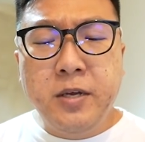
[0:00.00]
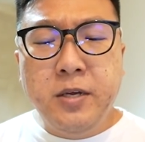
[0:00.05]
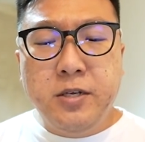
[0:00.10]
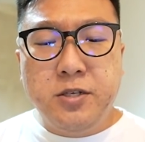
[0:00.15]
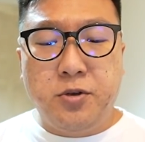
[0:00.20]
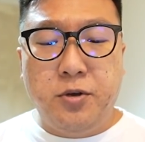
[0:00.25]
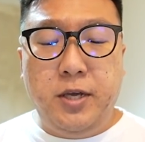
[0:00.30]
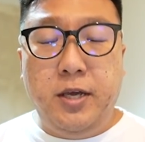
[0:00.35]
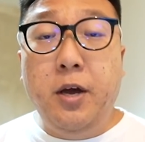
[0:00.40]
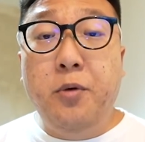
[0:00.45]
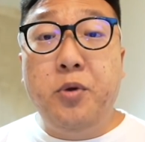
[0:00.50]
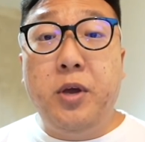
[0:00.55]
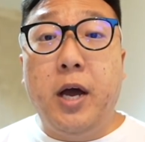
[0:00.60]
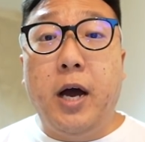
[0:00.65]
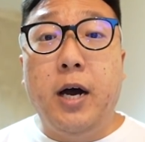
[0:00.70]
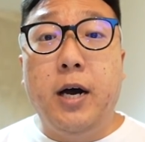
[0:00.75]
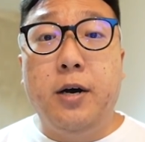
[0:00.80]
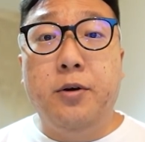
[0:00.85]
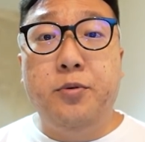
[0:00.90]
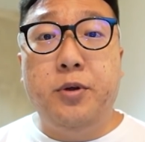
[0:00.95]
So here we
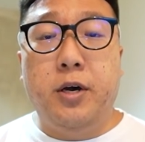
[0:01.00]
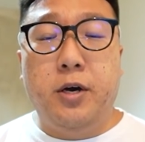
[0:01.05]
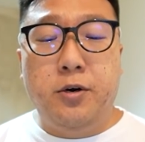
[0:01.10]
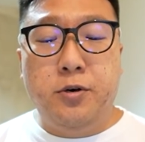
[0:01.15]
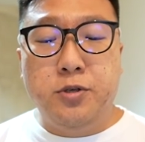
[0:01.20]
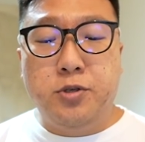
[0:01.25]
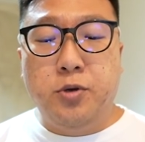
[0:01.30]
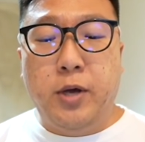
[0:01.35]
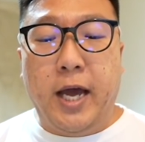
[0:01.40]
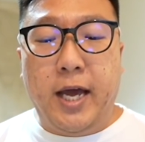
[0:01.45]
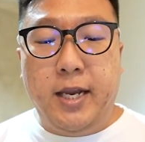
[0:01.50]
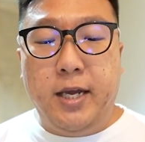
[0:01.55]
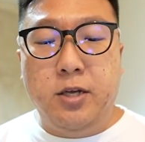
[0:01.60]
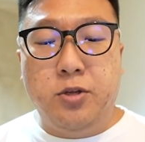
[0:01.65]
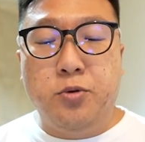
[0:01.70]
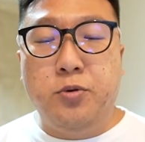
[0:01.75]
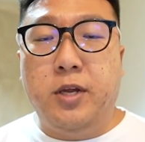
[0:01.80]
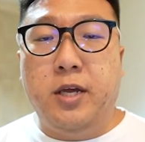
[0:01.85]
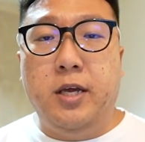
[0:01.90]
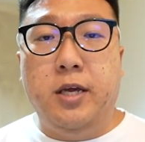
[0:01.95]
are also adding
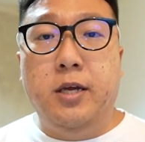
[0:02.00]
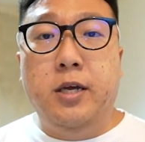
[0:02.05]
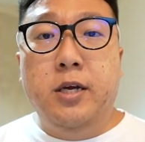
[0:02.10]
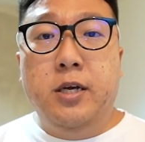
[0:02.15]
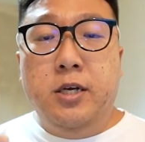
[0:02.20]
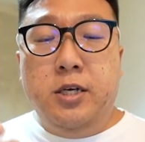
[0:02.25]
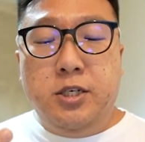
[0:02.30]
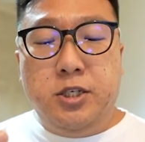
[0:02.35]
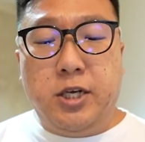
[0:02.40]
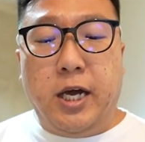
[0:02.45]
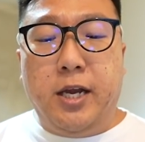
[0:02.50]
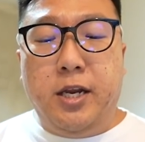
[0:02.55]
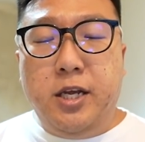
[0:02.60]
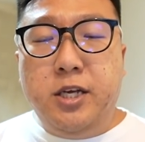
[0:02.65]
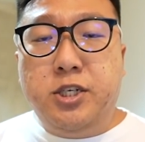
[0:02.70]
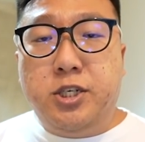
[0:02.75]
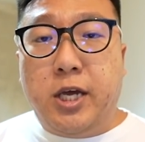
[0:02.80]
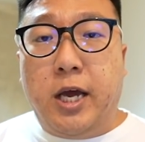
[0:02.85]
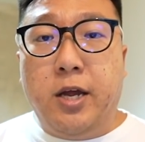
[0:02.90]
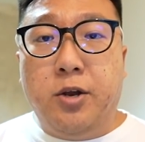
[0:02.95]
to the Shiny
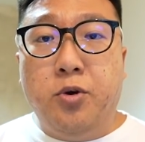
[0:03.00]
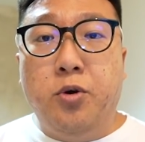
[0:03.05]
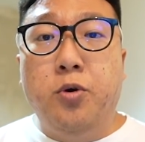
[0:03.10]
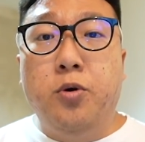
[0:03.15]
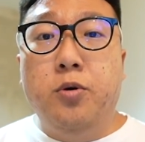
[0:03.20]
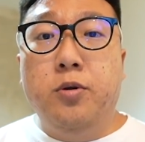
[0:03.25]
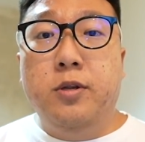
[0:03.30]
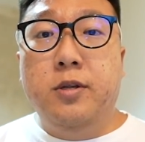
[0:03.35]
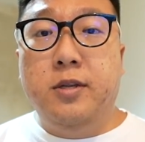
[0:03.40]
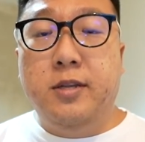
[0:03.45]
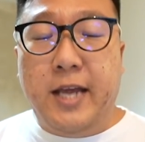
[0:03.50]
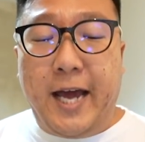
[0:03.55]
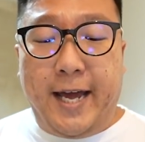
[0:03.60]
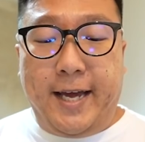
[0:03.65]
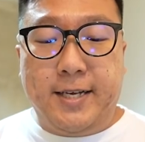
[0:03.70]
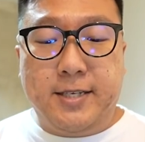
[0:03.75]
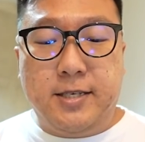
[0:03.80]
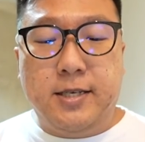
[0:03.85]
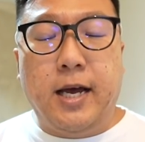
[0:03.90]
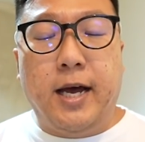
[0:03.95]
Shadow
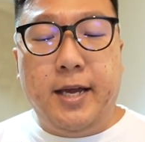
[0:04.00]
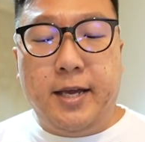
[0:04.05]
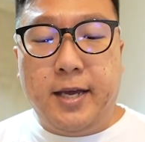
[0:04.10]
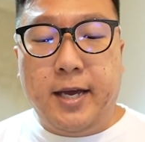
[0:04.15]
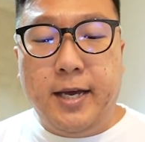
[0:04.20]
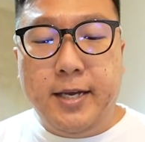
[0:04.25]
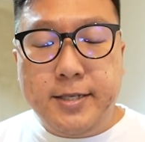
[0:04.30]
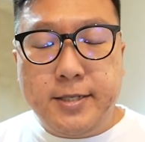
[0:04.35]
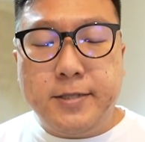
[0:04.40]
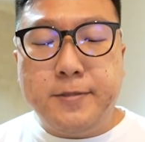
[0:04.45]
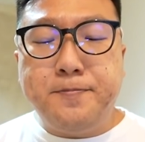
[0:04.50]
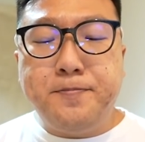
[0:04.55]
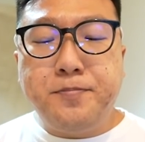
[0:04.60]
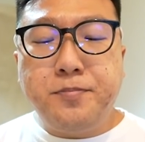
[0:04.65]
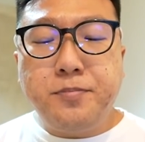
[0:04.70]
Dex, I guess.